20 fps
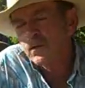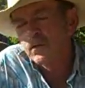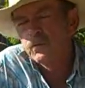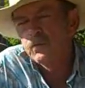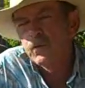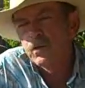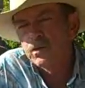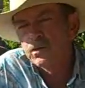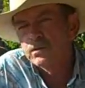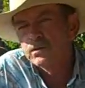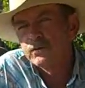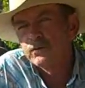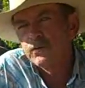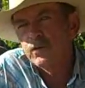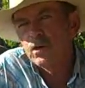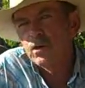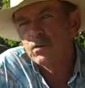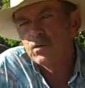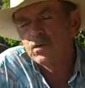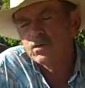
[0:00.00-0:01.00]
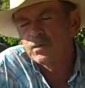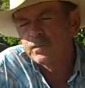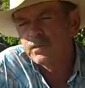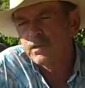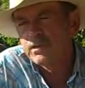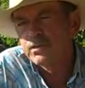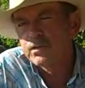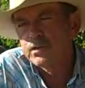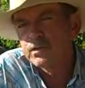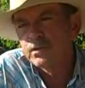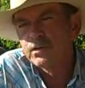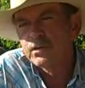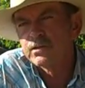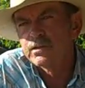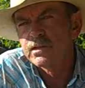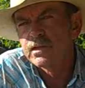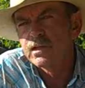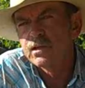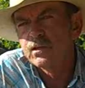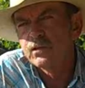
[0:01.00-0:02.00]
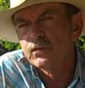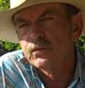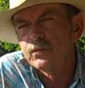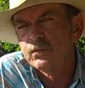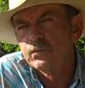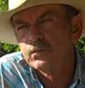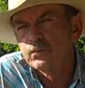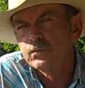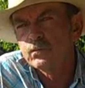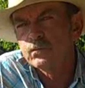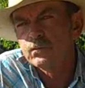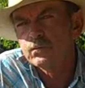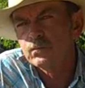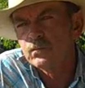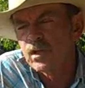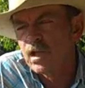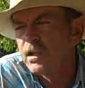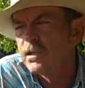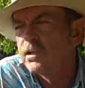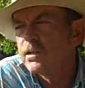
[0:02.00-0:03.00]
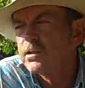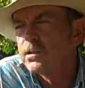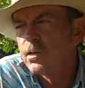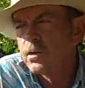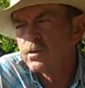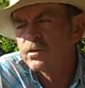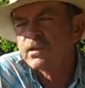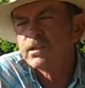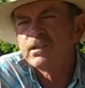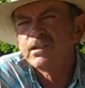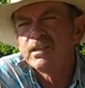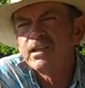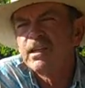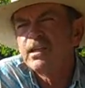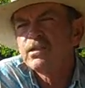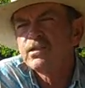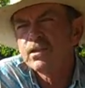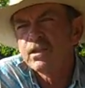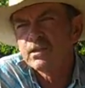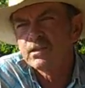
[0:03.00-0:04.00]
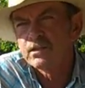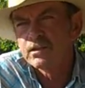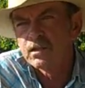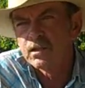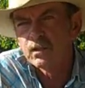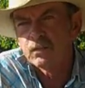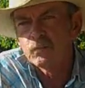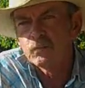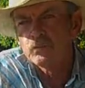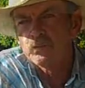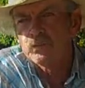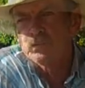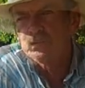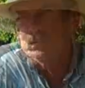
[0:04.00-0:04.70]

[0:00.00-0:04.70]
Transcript: And first and foremost, be true to yourself. Let these horses teach us something.